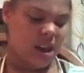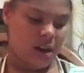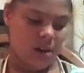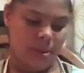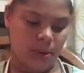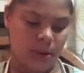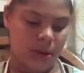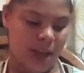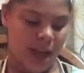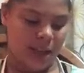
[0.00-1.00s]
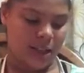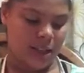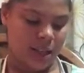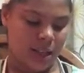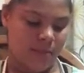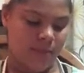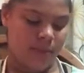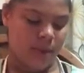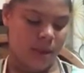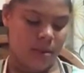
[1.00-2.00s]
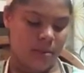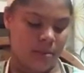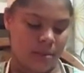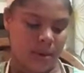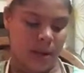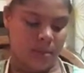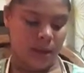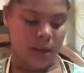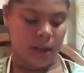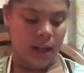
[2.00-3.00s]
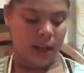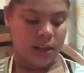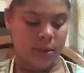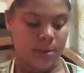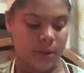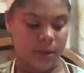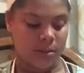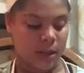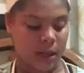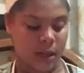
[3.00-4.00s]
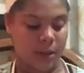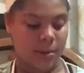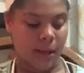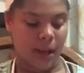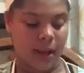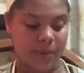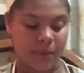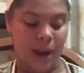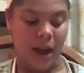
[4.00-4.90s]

terrible and nasty. I'm gonna like spill some tea, but like